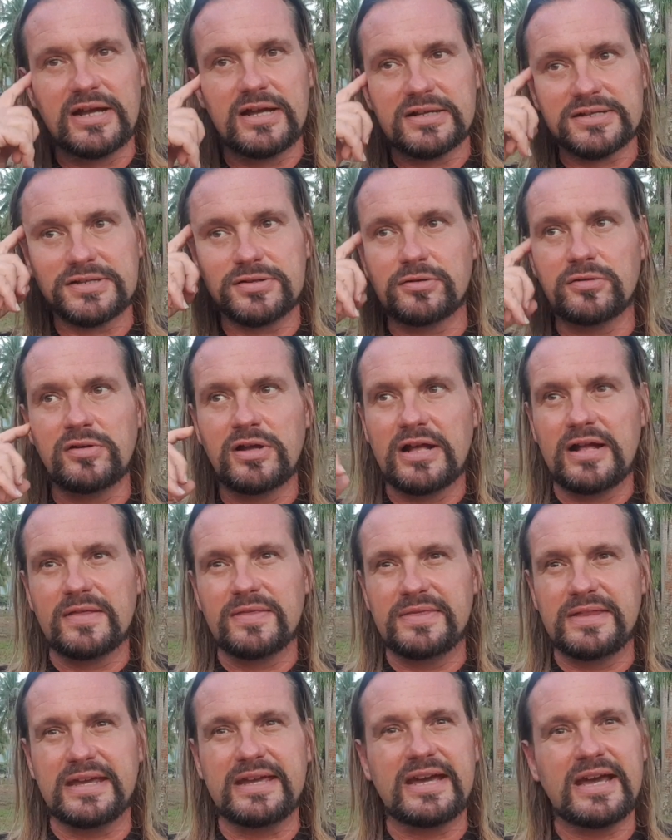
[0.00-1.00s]
so
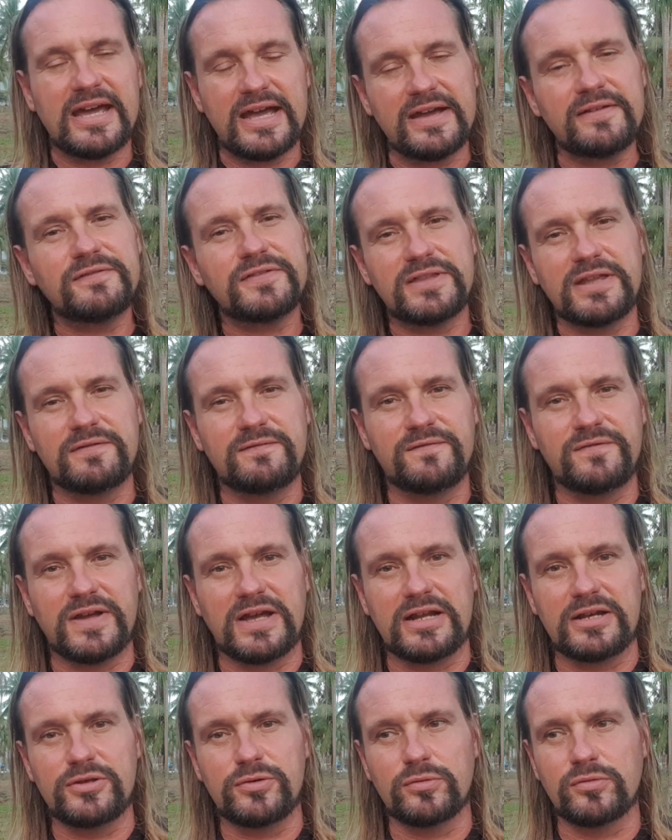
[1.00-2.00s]
they have the
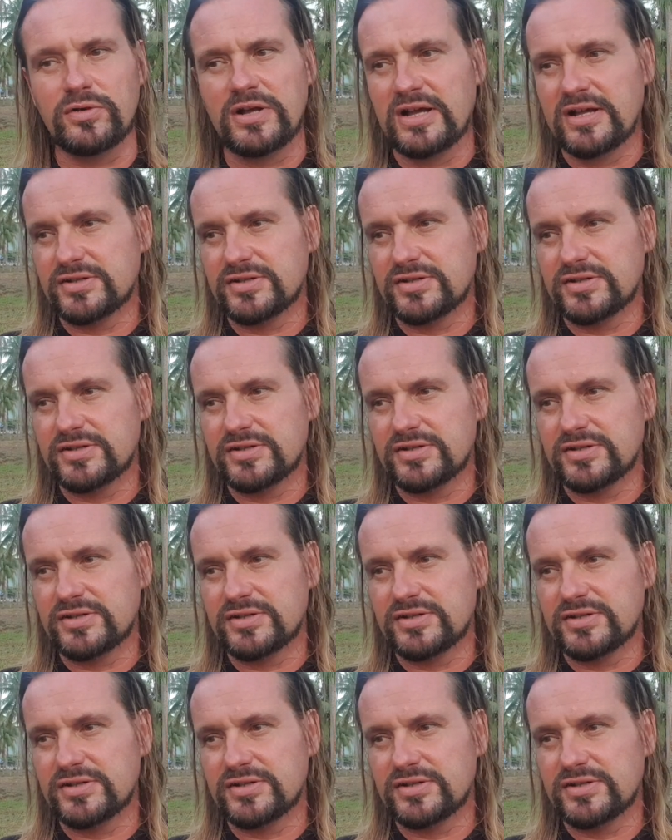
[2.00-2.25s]
value,